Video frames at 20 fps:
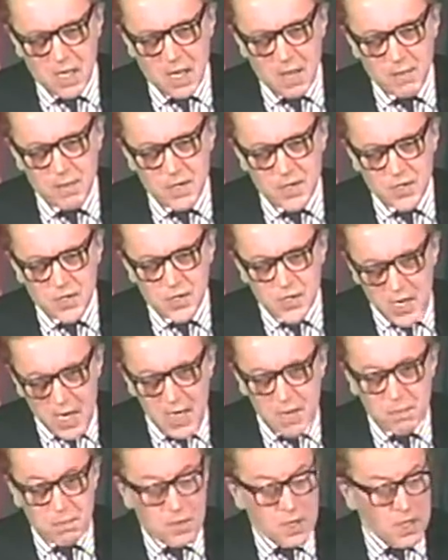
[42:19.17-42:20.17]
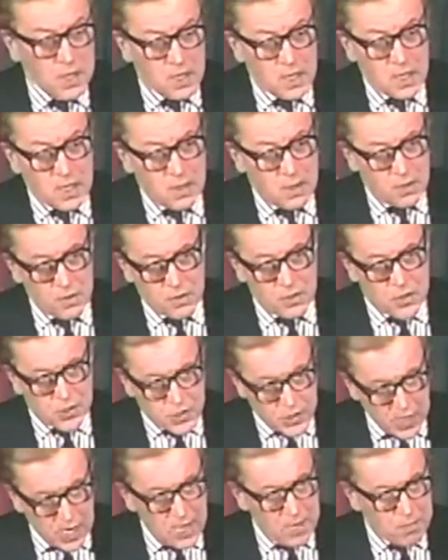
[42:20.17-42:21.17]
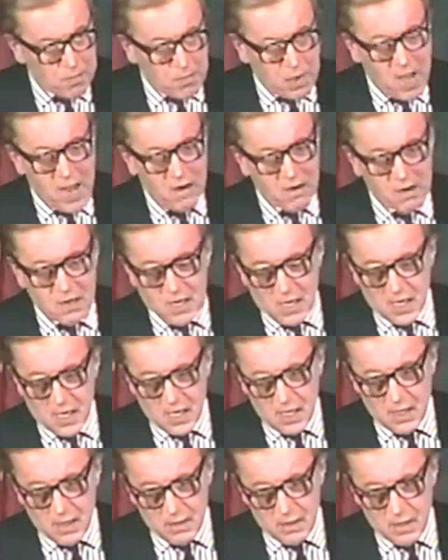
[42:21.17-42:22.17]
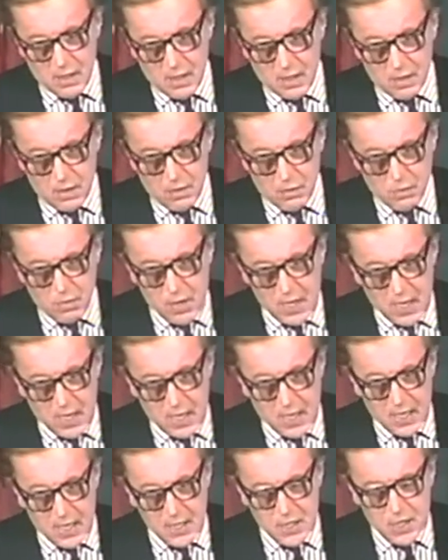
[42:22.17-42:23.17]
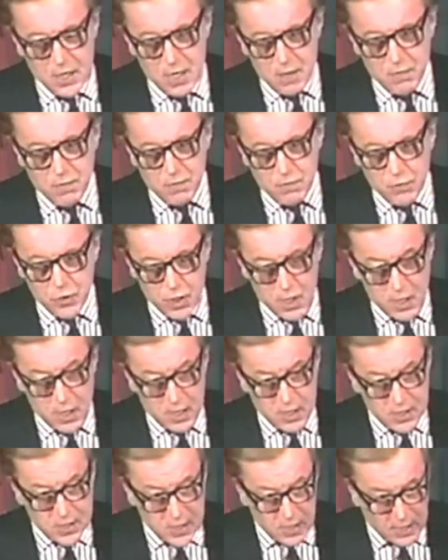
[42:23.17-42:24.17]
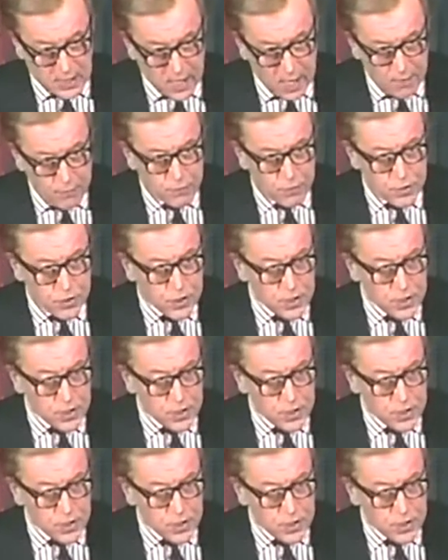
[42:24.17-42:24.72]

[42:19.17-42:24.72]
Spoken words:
It's the same parallel, really, in terms of journalistic coverage,